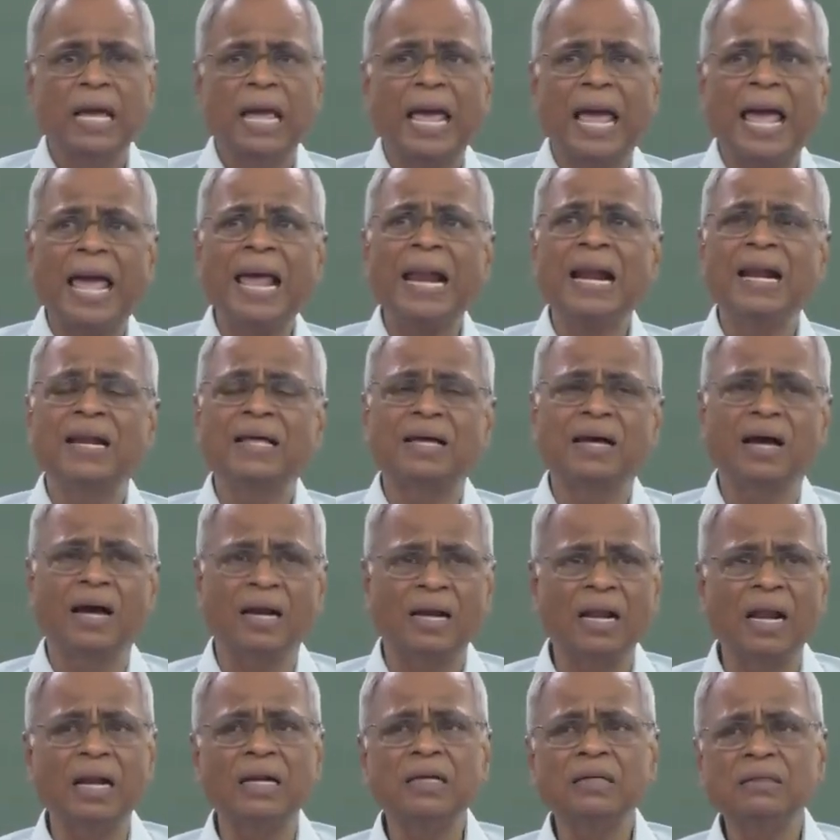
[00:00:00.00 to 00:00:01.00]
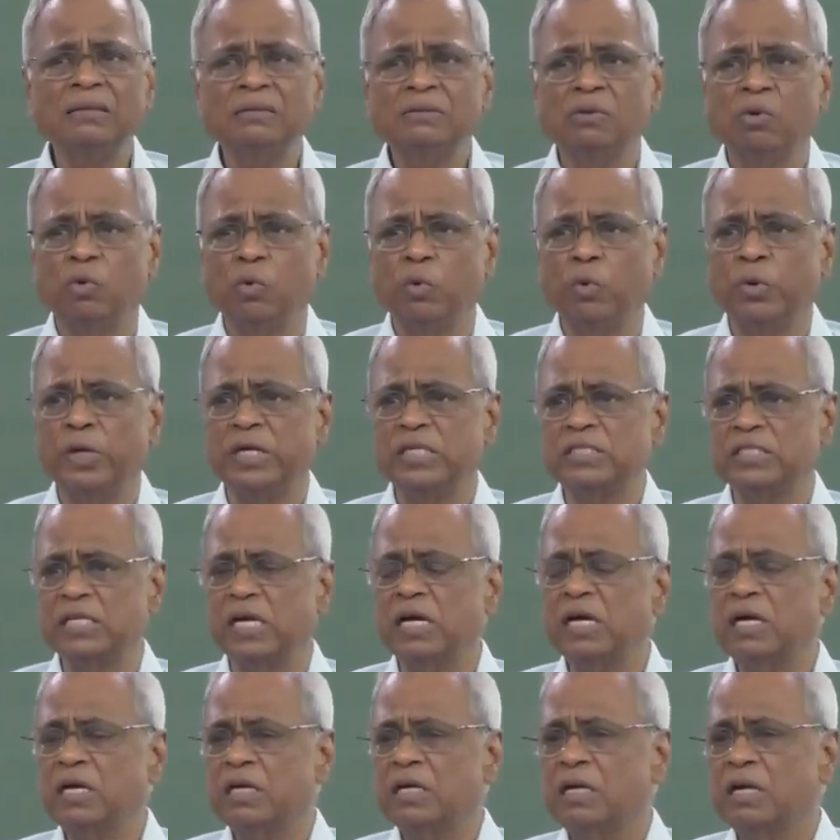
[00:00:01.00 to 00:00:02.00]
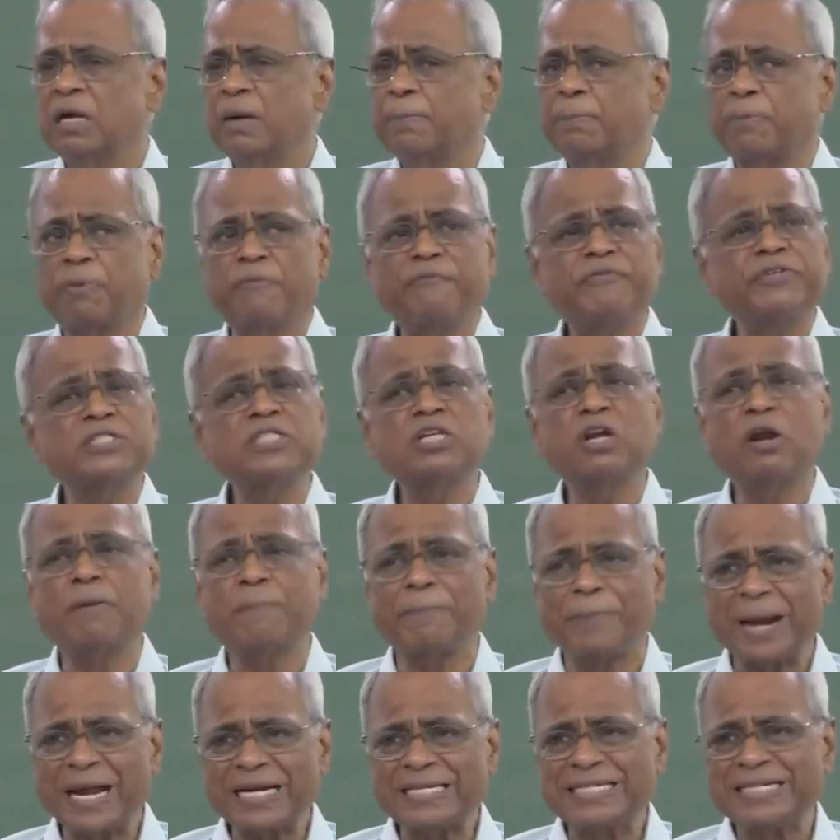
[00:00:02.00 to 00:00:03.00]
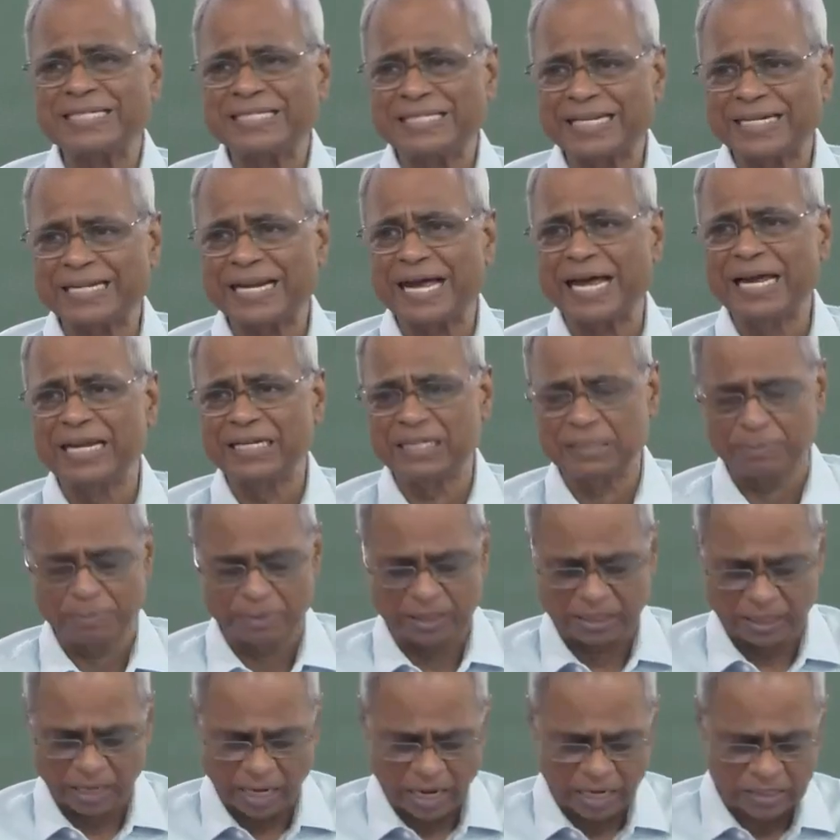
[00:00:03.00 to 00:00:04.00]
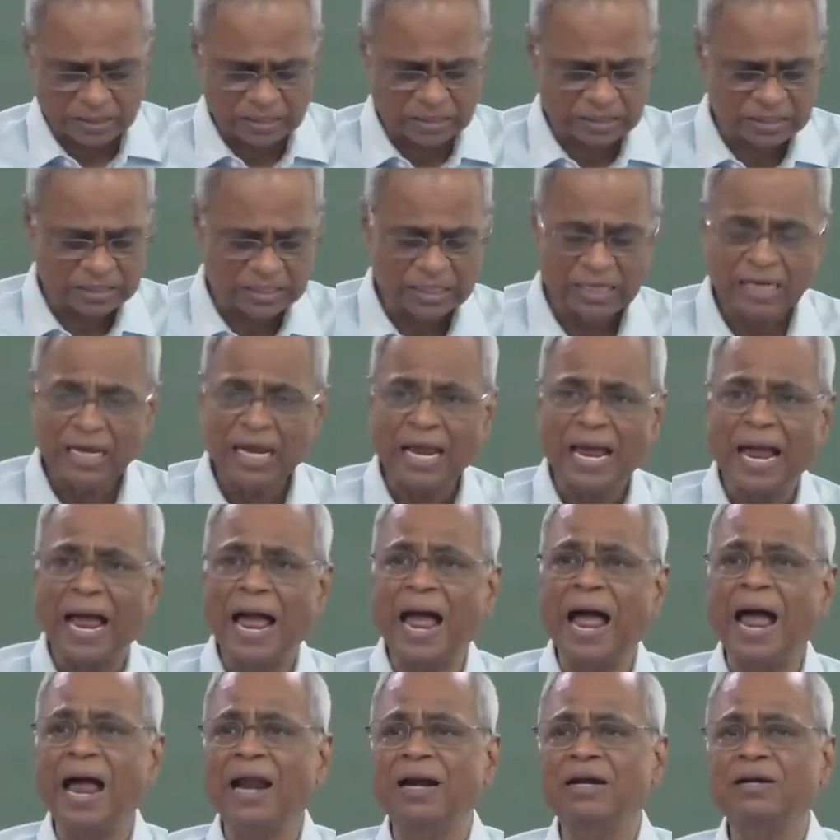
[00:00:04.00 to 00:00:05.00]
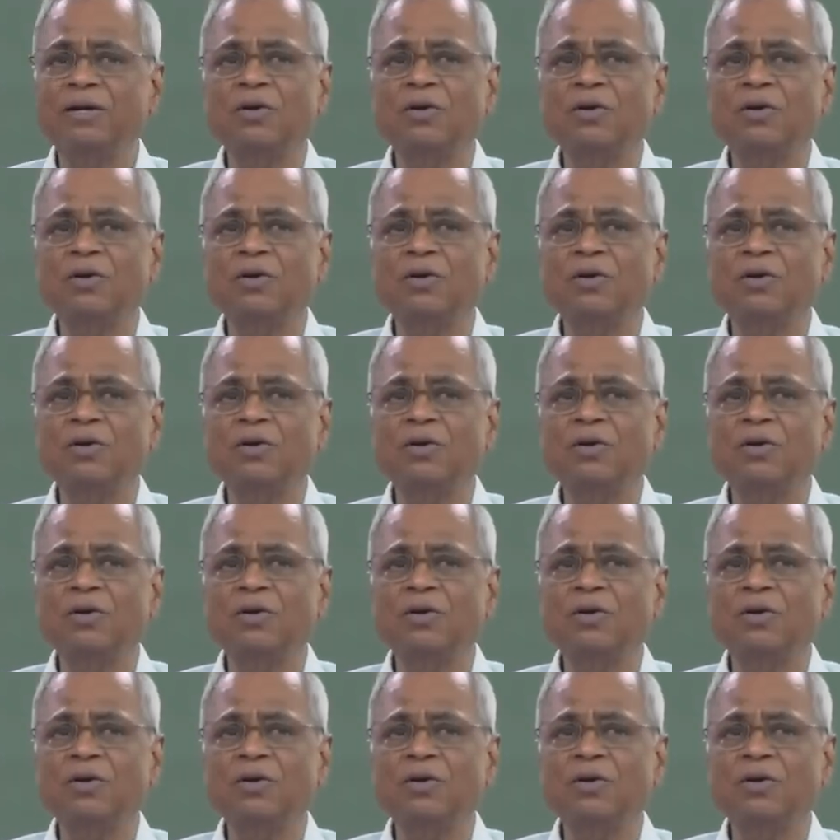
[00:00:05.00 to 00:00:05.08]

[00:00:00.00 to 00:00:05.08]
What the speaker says: L. Kannan, who is a professor of practice at IIT Madras, and